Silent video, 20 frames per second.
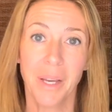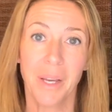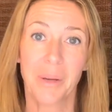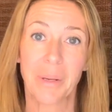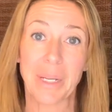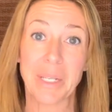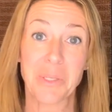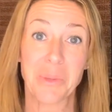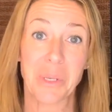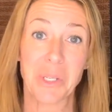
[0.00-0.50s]

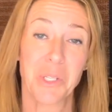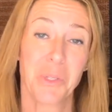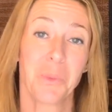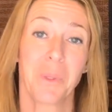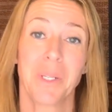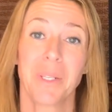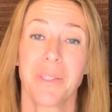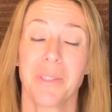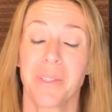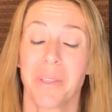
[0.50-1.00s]
Okay, so I just
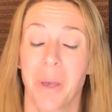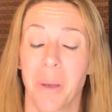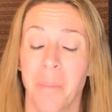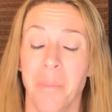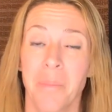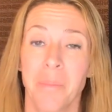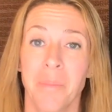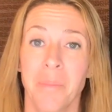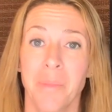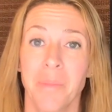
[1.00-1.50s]
want to
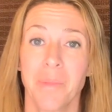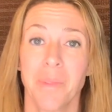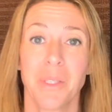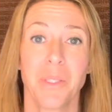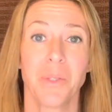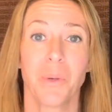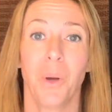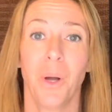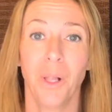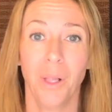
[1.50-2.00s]
sum
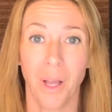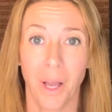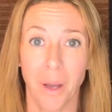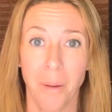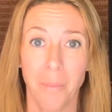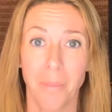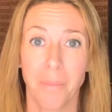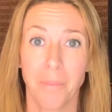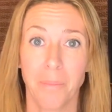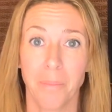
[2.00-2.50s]
this all
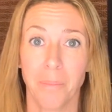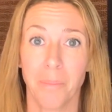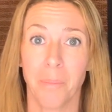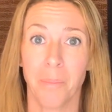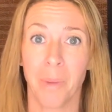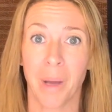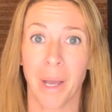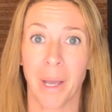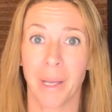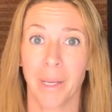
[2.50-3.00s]
up.
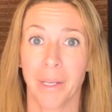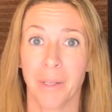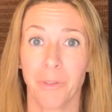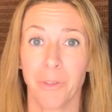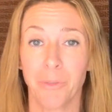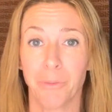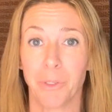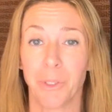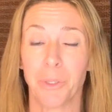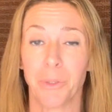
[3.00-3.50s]
My
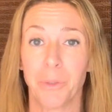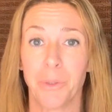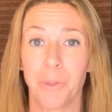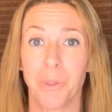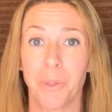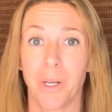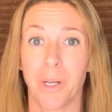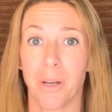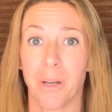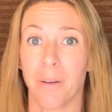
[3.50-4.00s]

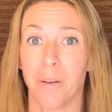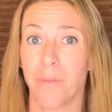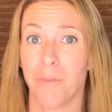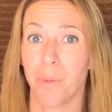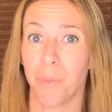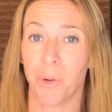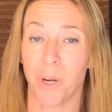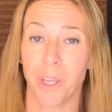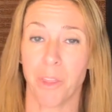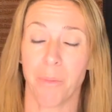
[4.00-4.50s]
review of
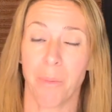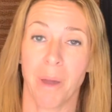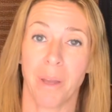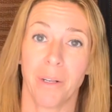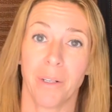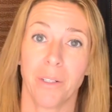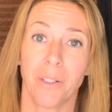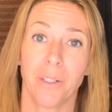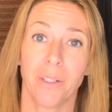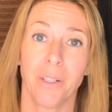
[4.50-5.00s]
the breath
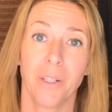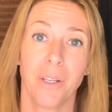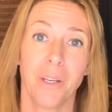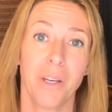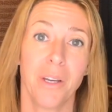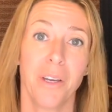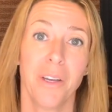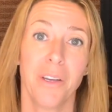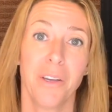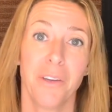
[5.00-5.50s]
monitor
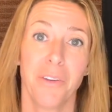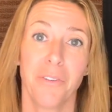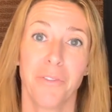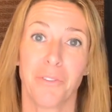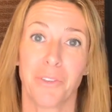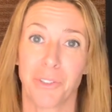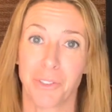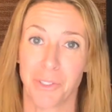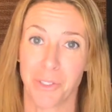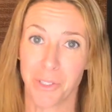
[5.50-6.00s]

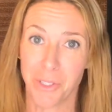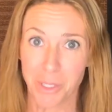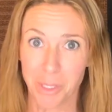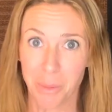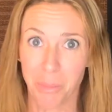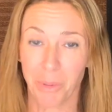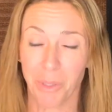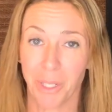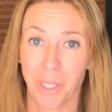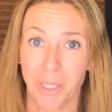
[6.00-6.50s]
versus
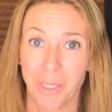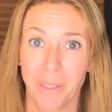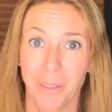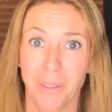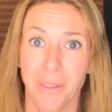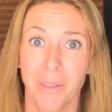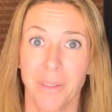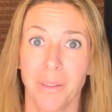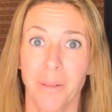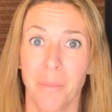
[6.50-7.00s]
the blood
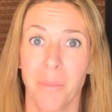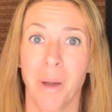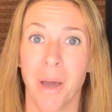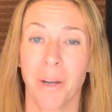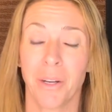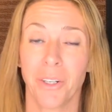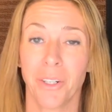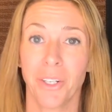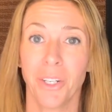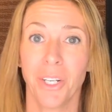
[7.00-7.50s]

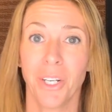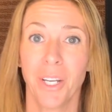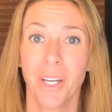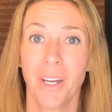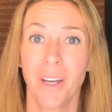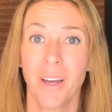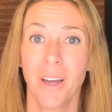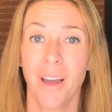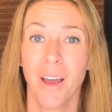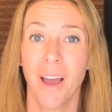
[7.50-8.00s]
monitor.
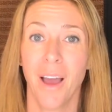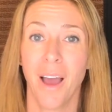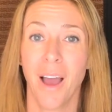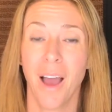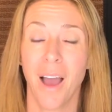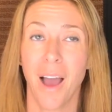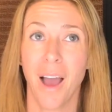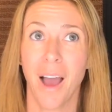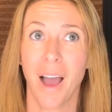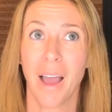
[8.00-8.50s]

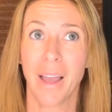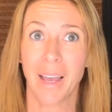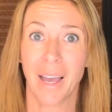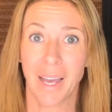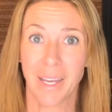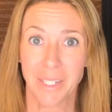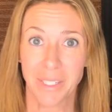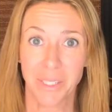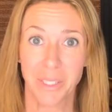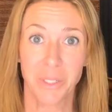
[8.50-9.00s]
I
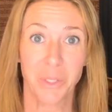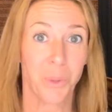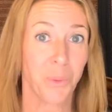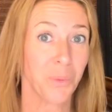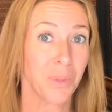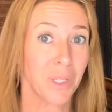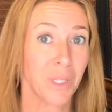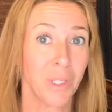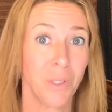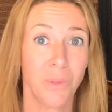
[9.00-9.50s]
honestly
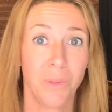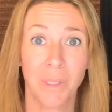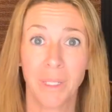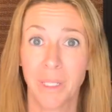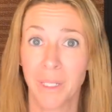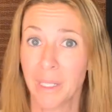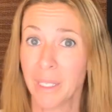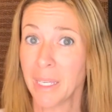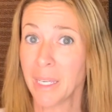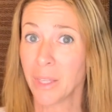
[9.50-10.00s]
don't think you
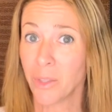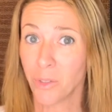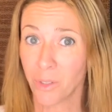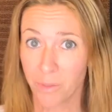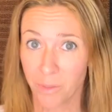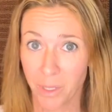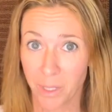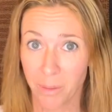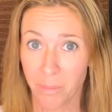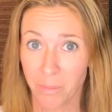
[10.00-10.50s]
need either
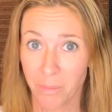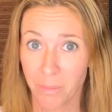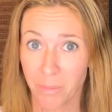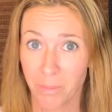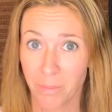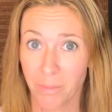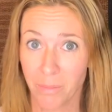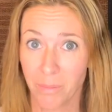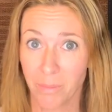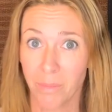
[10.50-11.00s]
of them.
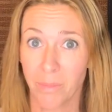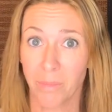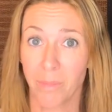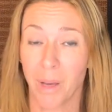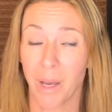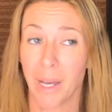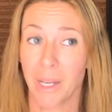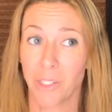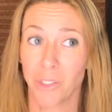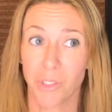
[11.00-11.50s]

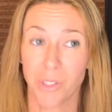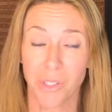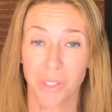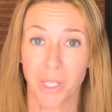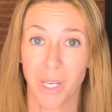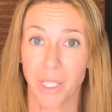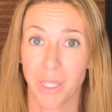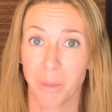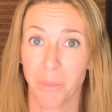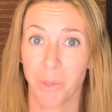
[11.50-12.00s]
I
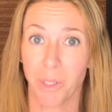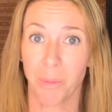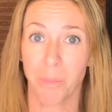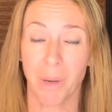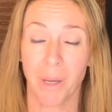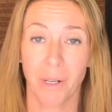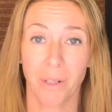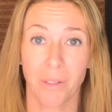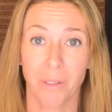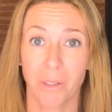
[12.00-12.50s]
just got the blood
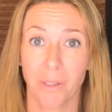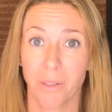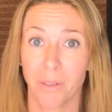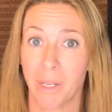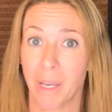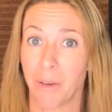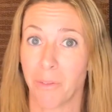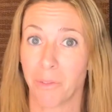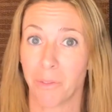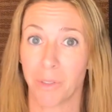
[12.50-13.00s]
monitor
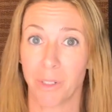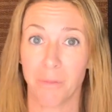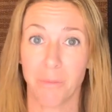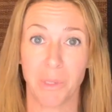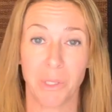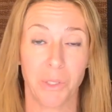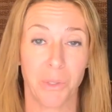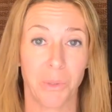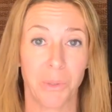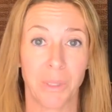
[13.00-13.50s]
after I've
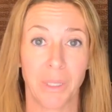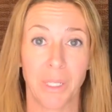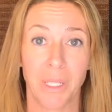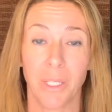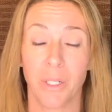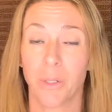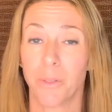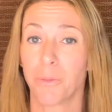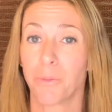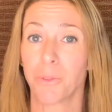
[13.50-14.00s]
been doing
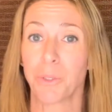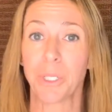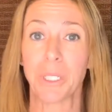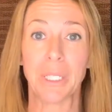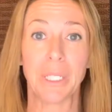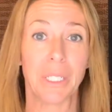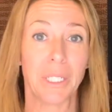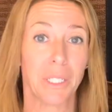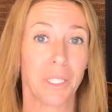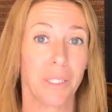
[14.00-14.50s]
keto for a
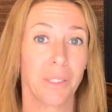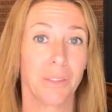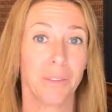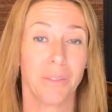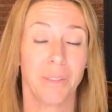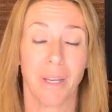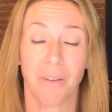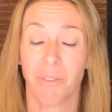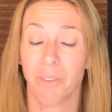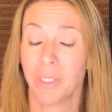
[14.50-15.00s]
year,
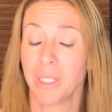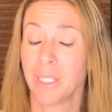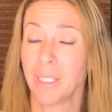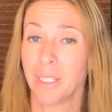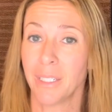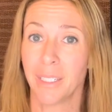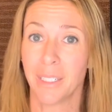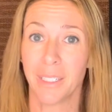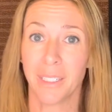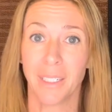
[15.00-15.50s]
never
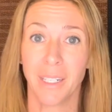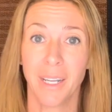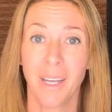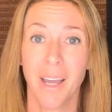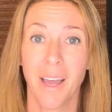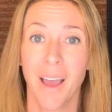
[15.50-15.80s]
needed it.